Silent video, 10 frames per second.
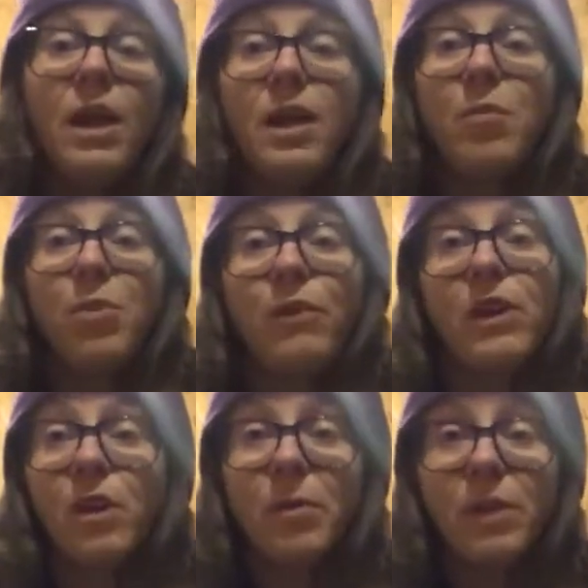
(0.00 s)
improving
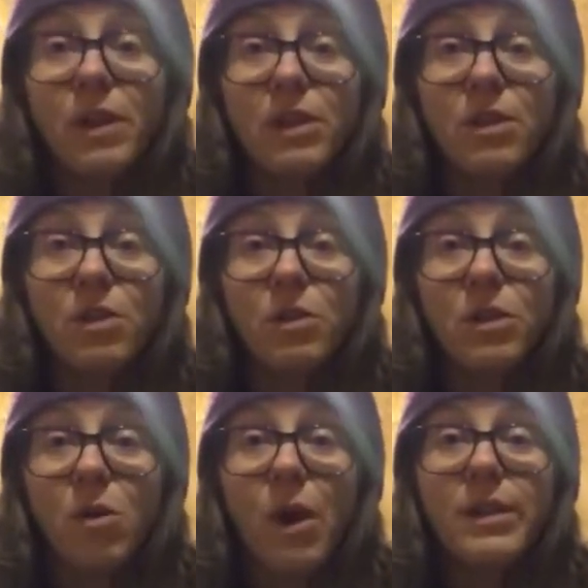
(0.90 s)
your ability to do a
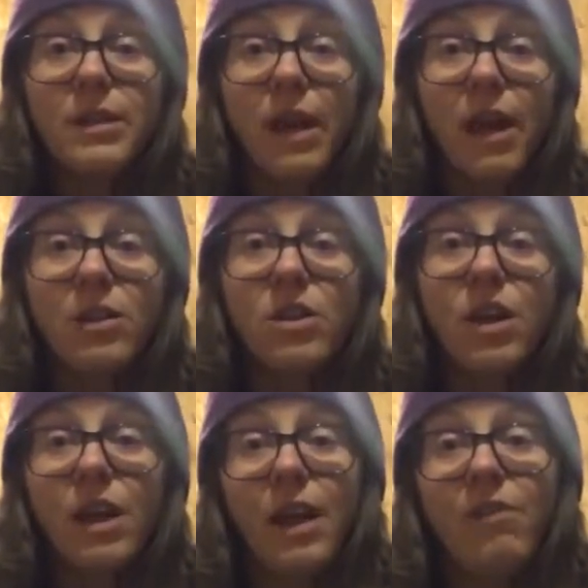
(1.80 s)
squat snatch
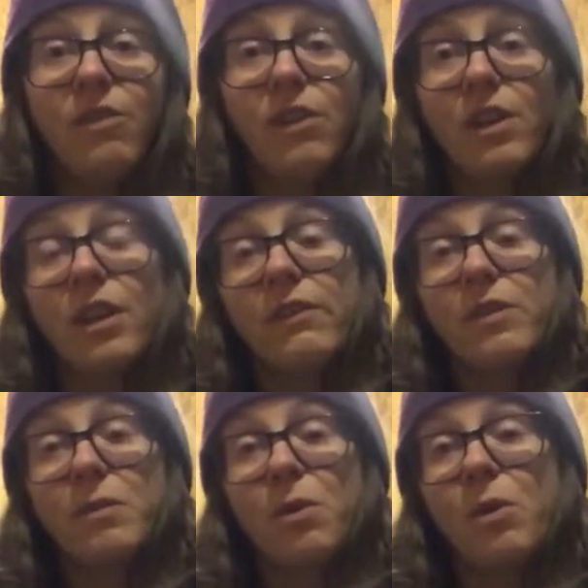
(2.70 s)
and feeling
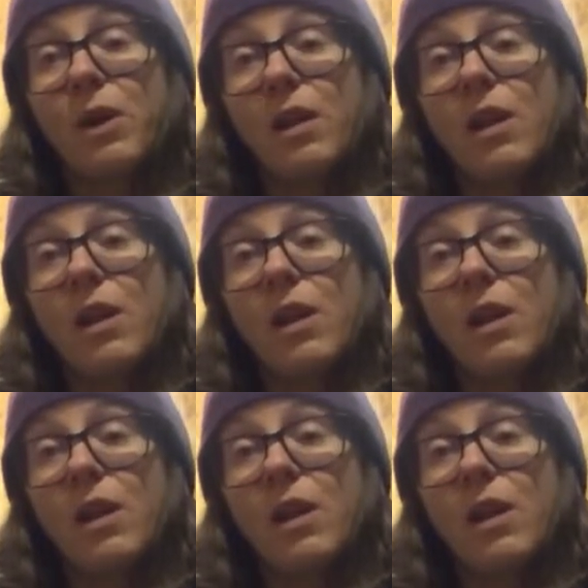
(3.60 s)
comfortable with